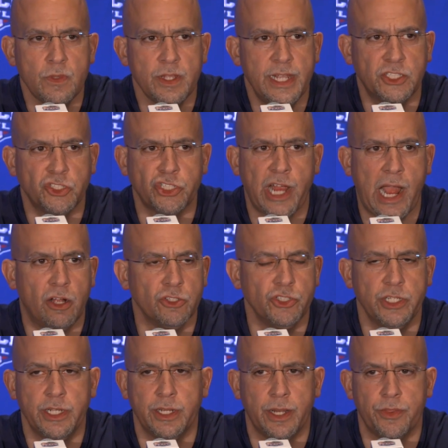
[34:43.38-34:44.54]
it's
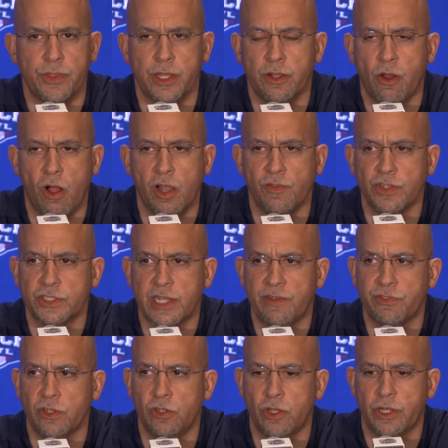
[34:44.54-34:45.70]
challenging, and I think all of us have
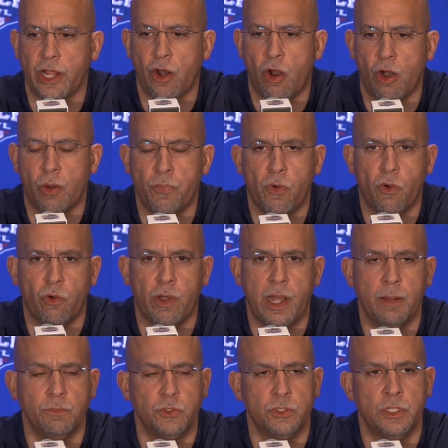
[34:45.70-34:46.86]
to look at our
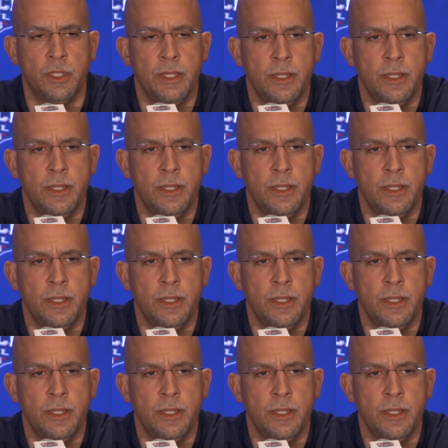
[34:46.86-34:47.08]
programs